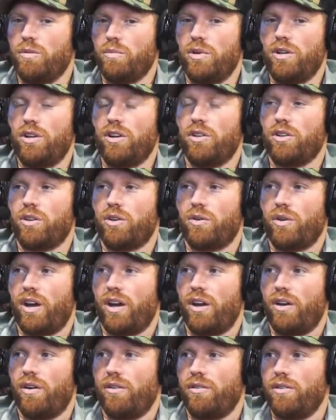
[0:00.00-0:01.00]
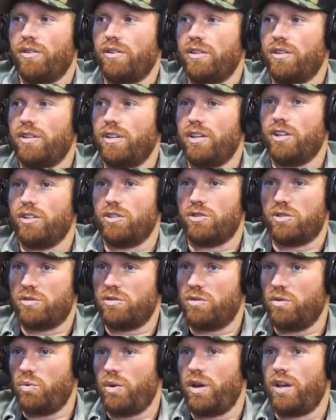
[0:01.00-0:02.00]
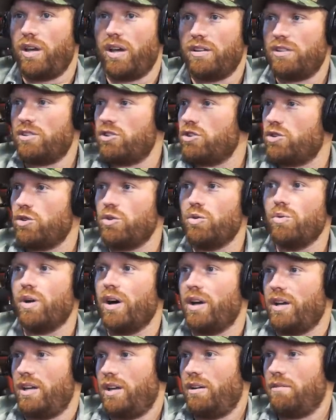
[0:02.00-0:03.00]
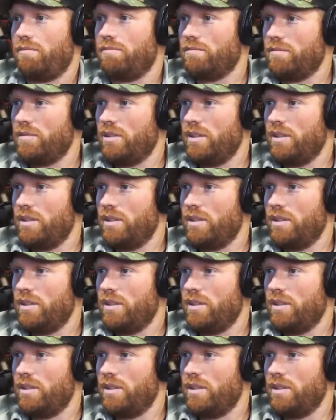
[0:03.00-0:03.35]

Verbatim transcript: being on the ground is the way, it's just who I am.